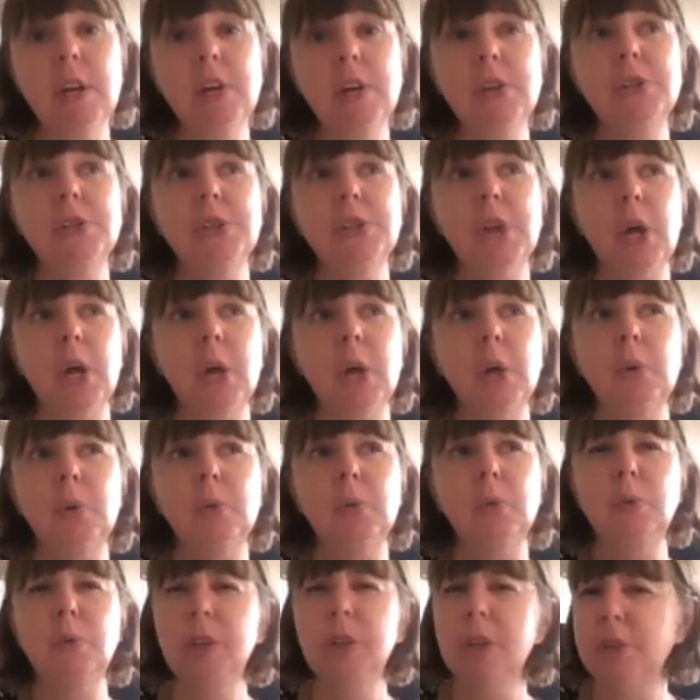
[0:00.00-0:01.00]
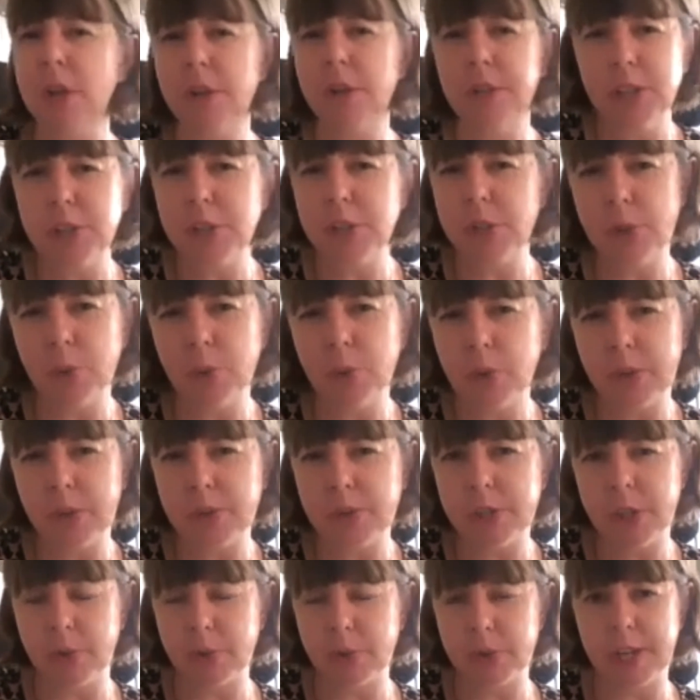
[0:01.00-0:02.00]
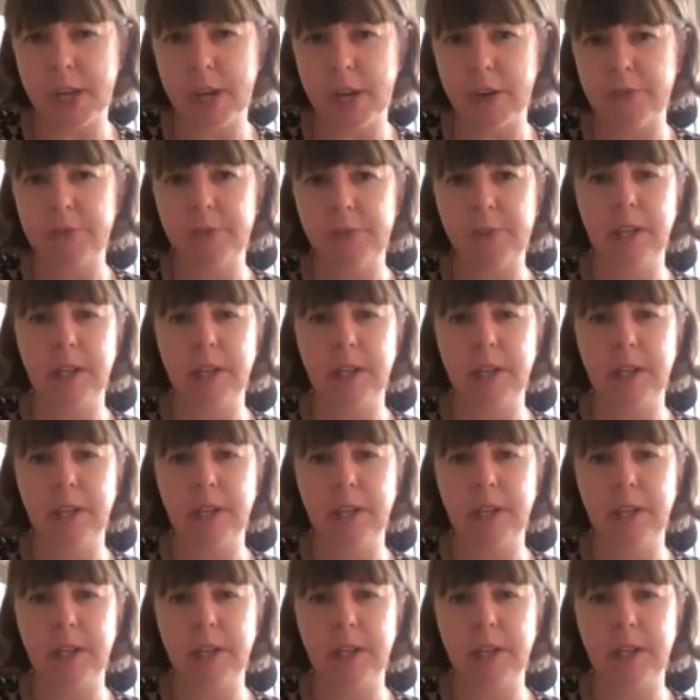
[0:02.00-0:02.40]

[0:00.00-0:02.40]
So you don't need to talk to yourself,